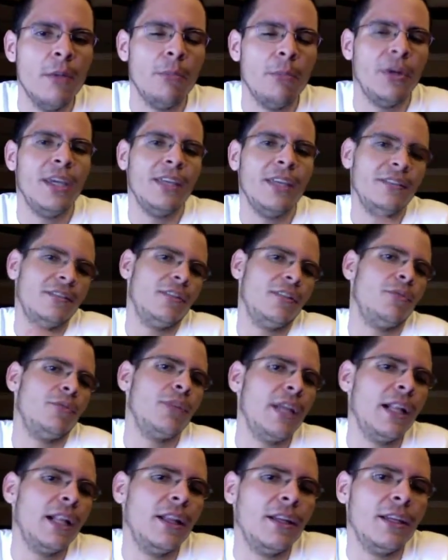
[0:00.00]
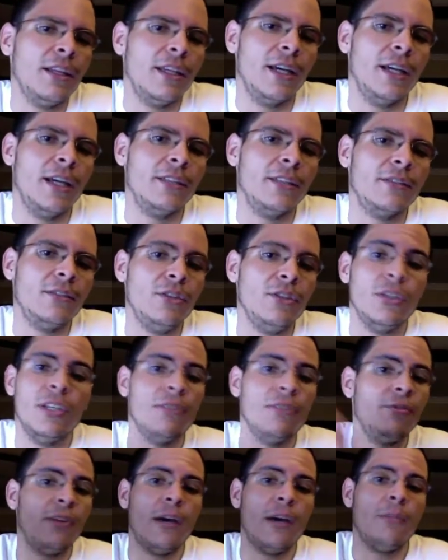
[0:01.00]
But here's the reality, guys. You
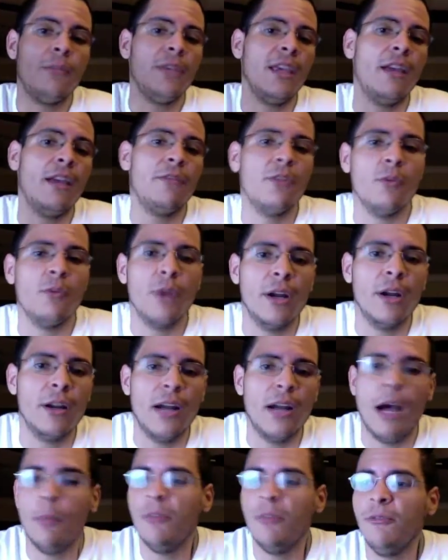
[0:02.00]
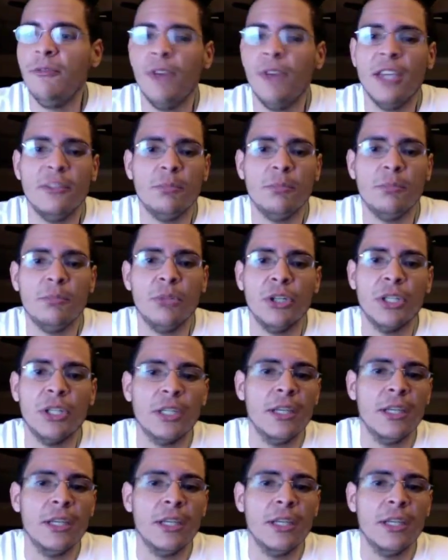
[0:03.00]
can find me everywhere. I'm on Facebook.